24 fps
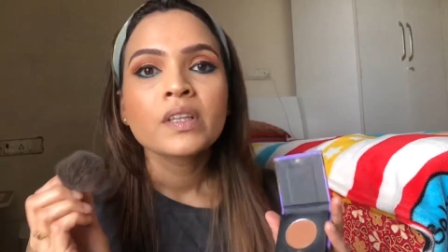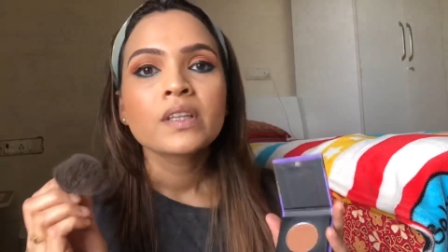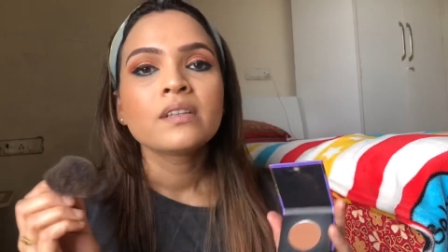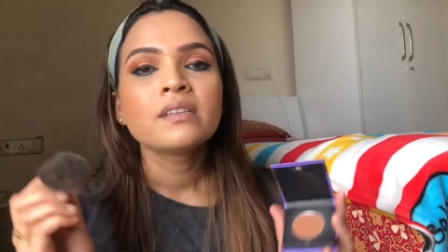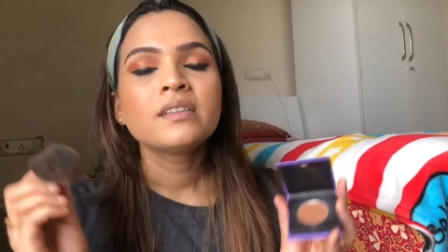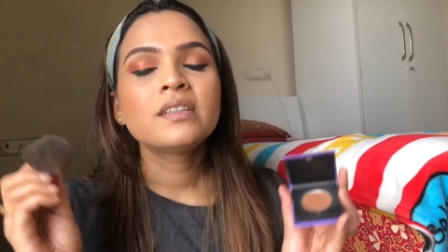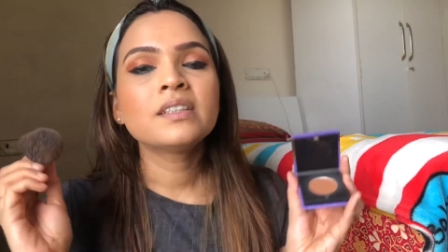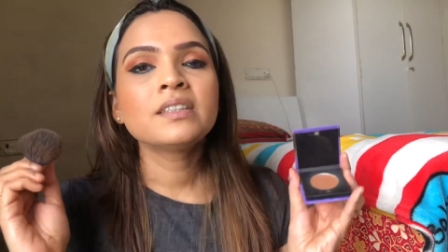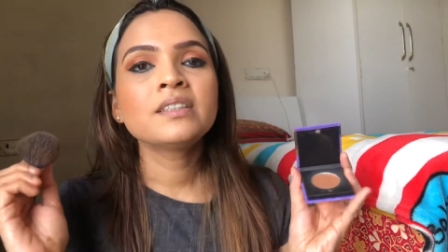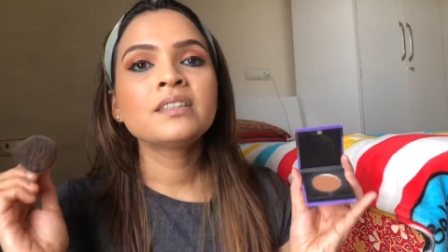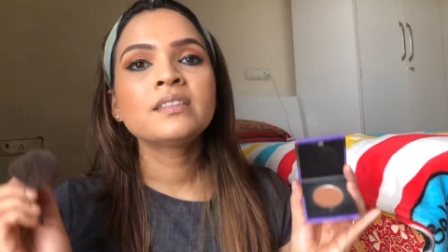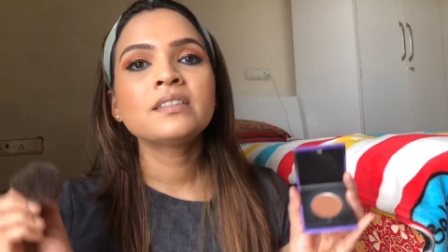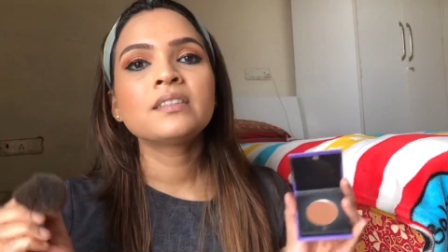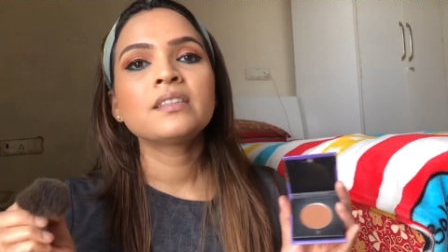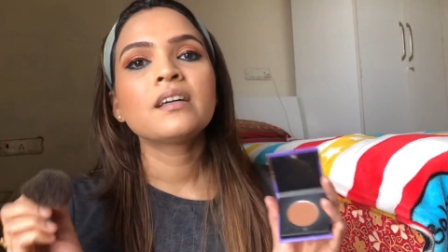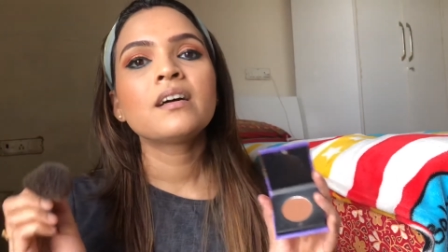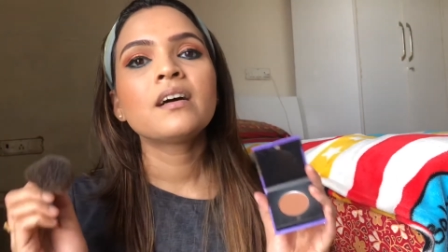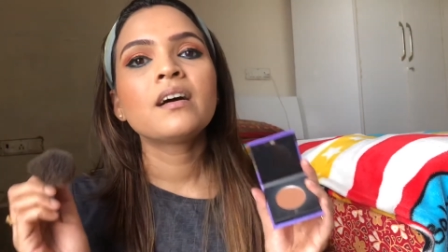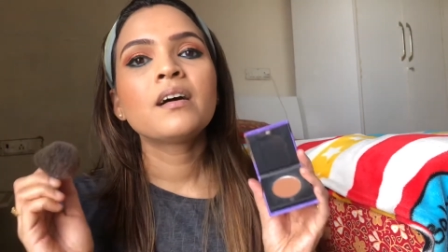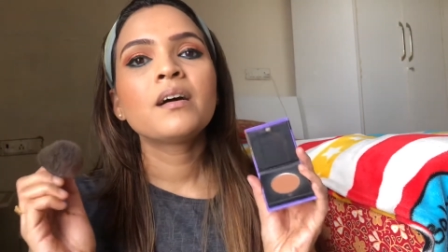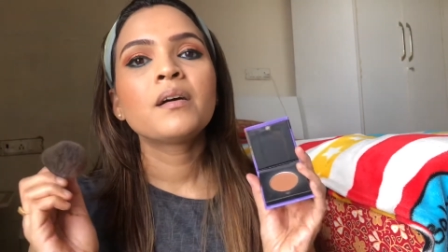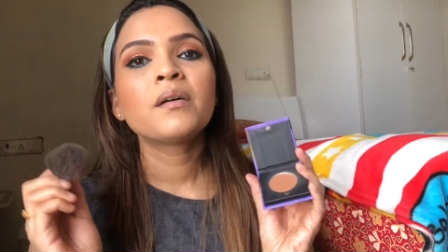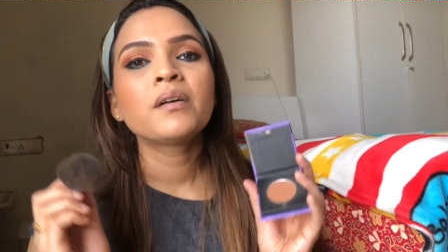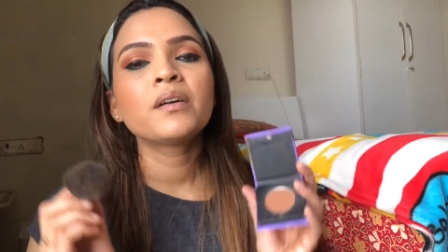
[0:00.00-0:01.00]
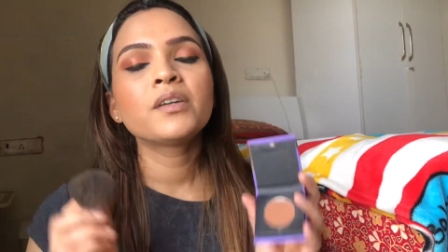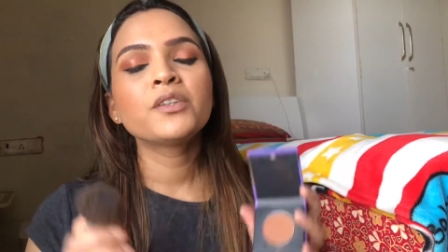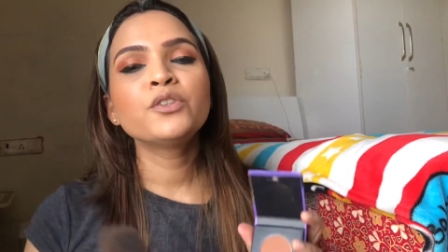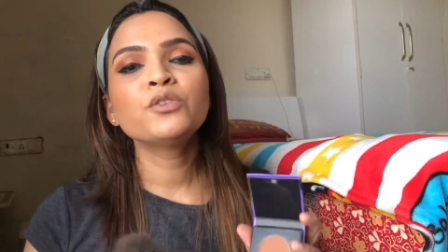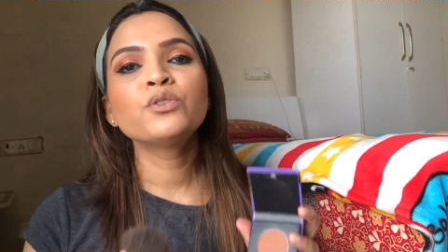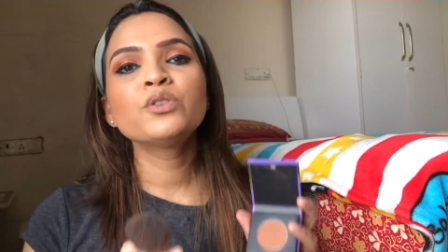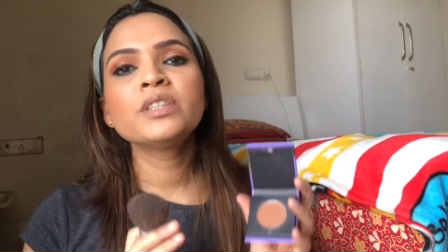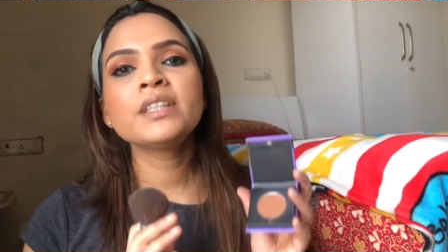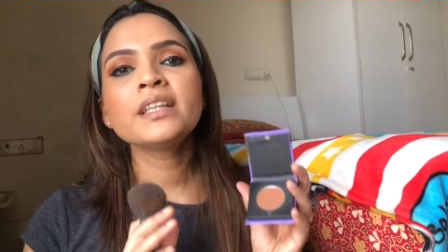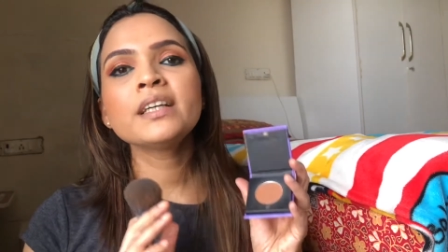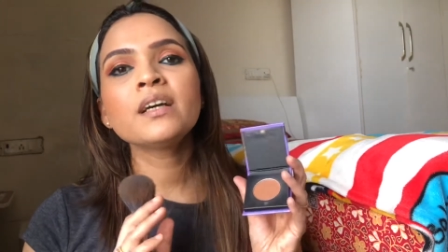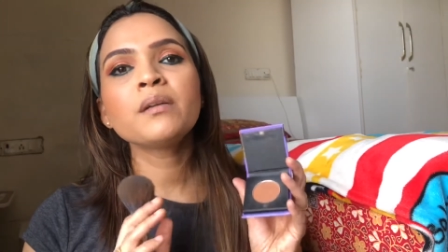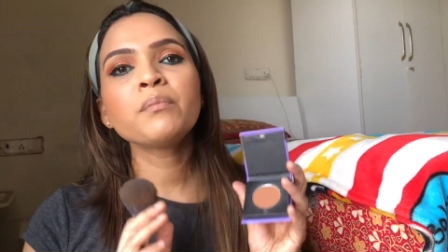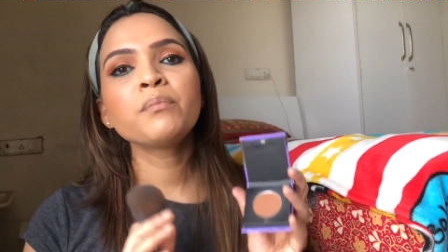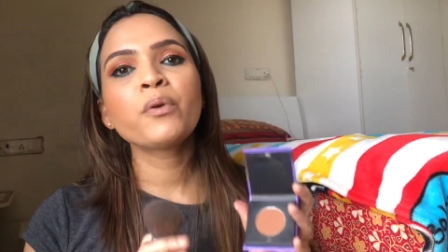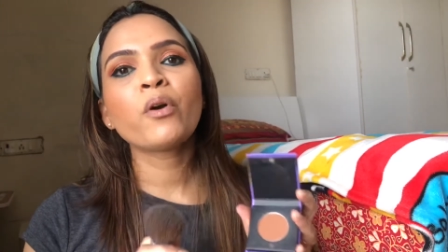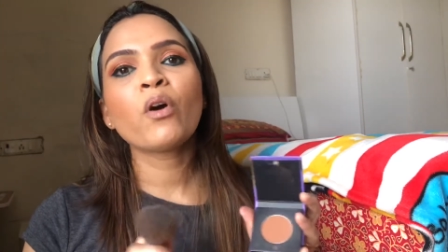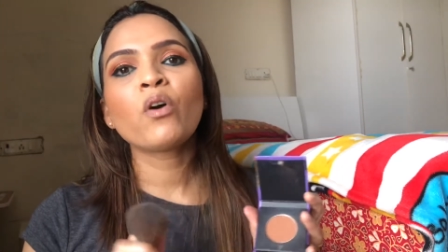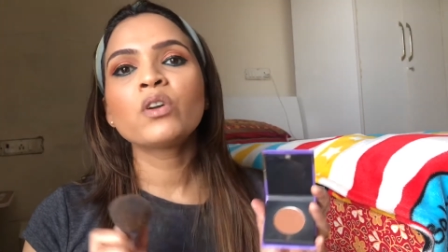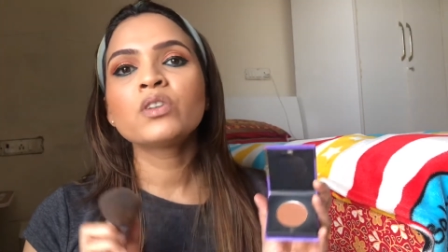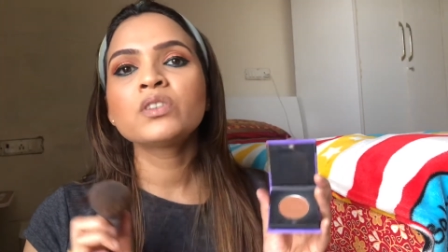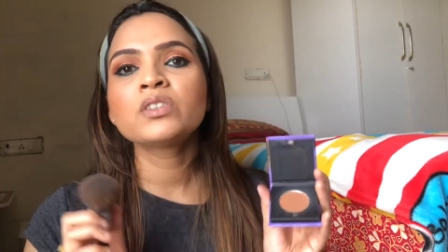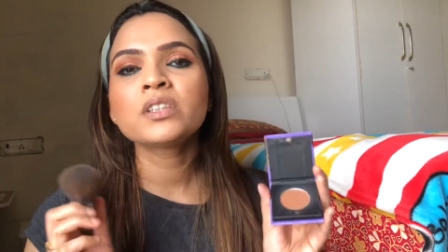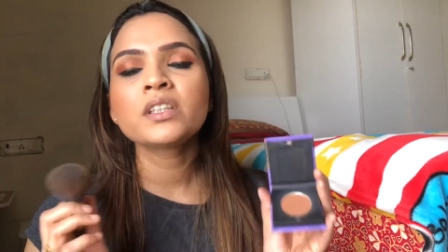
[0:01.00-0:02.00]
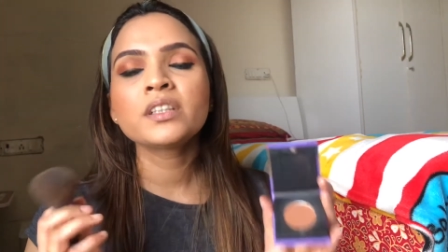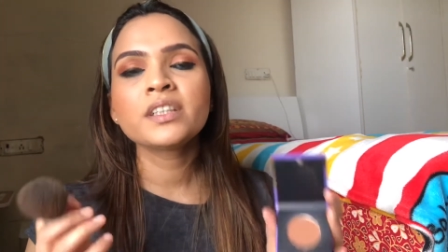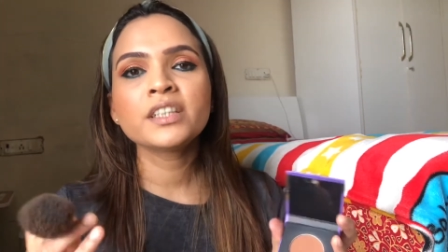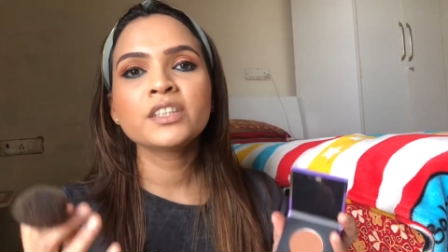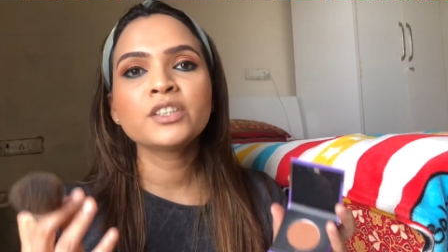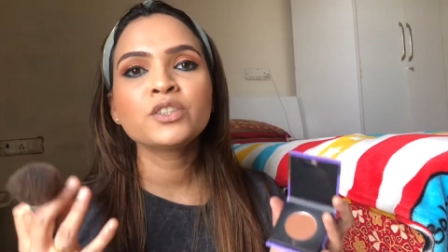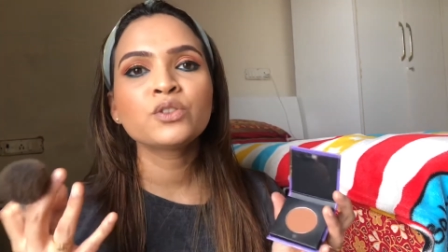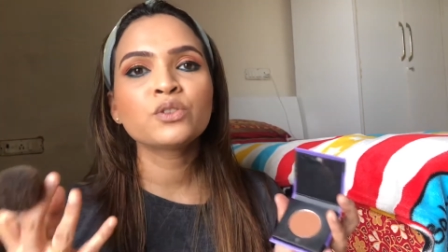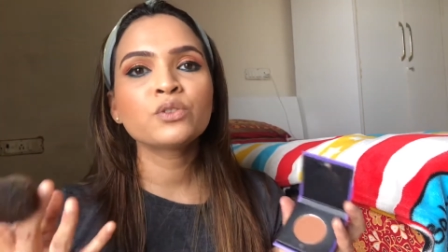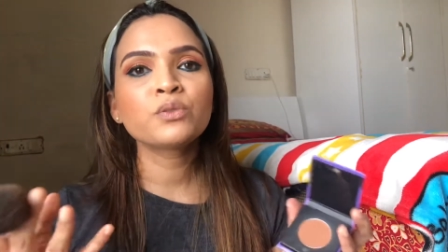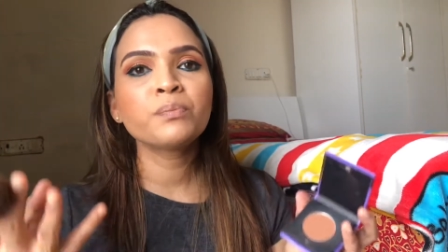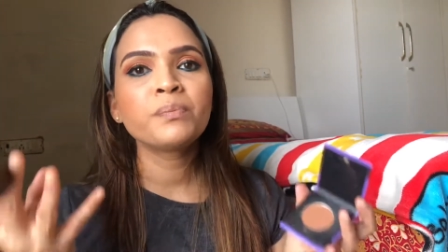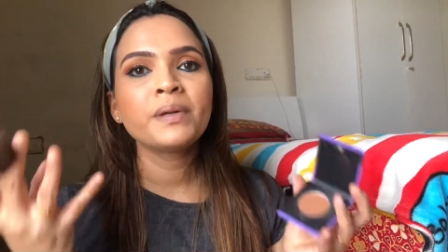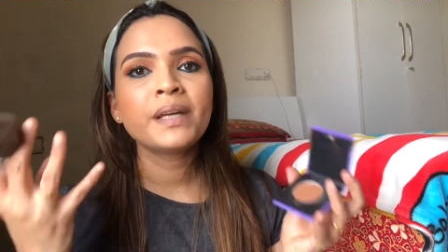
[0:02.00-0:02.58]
this uh, using a bronzer is to